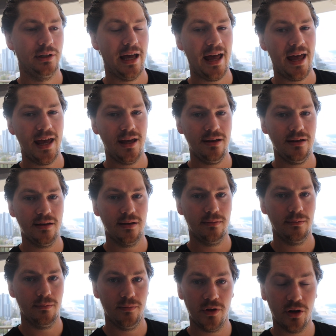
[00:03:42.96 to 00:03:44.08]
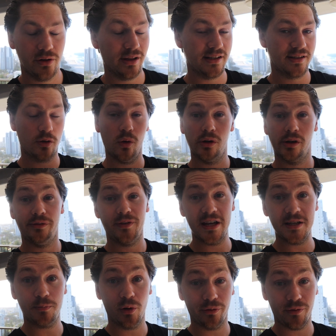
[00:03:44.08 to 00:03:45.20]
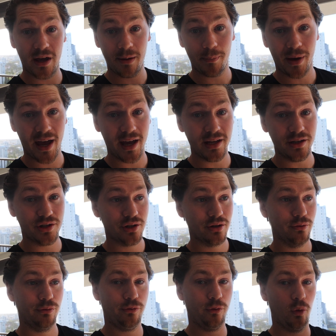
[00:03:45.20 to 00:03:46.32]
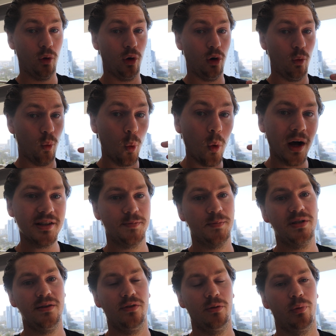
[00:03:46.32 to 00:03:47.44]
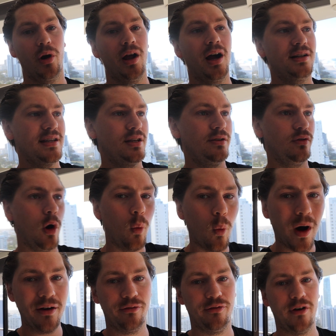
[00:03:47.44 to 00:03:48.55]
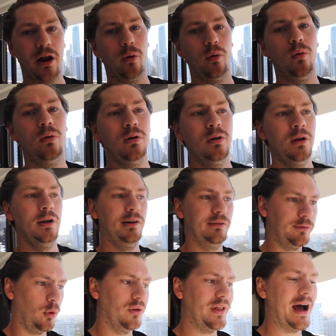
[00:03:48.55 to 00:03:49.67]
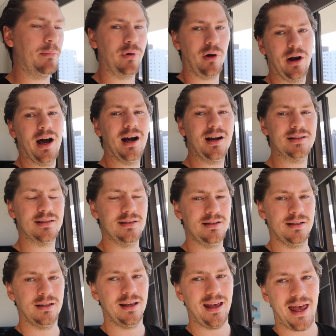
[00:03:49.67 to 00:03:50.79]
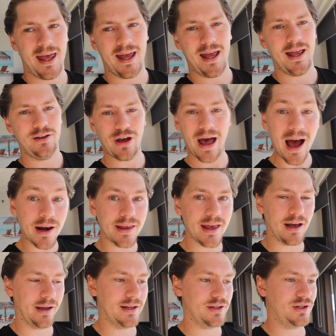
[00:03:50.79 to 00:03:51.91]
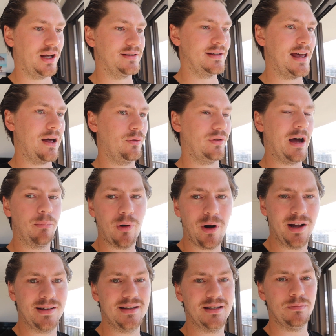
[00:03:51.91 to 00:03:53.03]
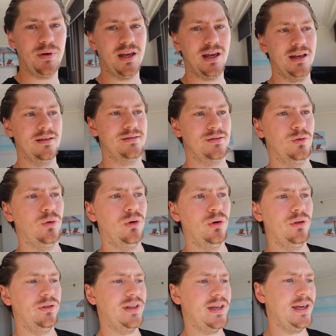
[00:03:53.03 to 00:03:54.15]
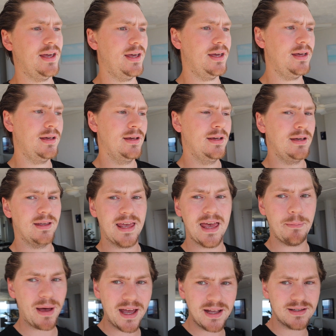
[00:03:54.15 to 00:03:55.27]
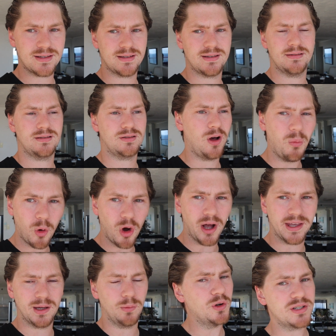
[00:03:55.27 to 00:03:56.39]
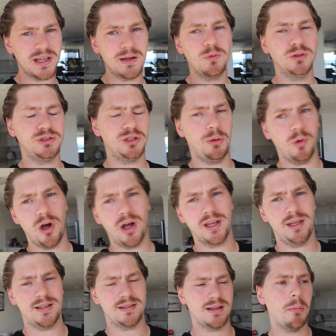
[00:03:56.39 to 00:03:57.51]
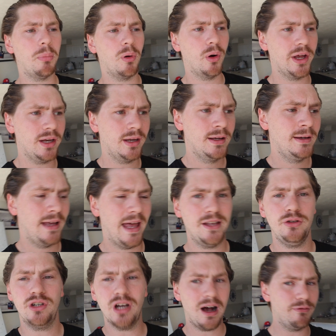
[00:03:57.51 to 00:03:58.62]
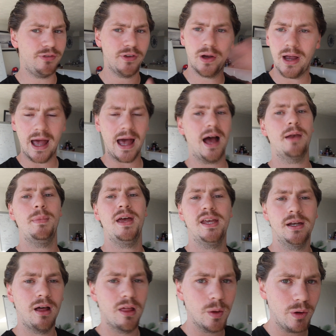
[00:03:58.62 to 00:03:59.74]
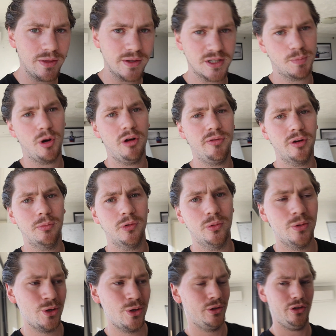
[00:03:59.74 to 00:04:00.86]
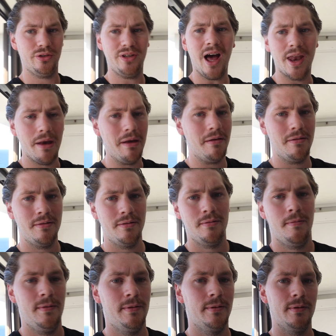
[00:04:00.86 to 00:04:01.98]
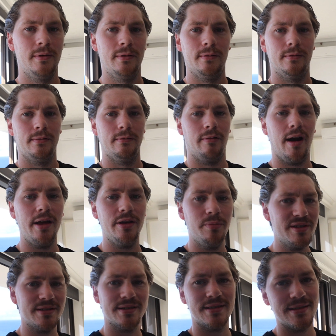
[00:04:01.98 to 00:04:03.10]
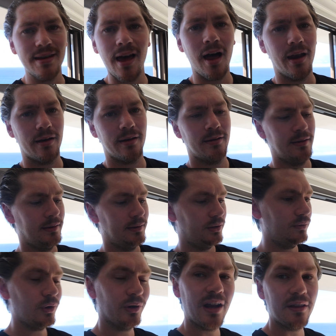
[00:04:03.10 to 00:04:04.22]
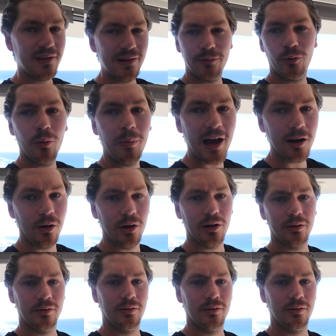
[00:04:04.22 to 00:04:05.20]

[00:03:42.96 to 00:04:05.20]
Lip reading: a let's call it a Facebook fan page for one specific product, and you've got one funnel for that product, and your ad account gets shut down, or that product disappears, or the campaigns stop working, which they will stop working at some point, and you can't figure out how to make another one that's profitable, you're done, right? Your business is done. You've got nothing to fall back on.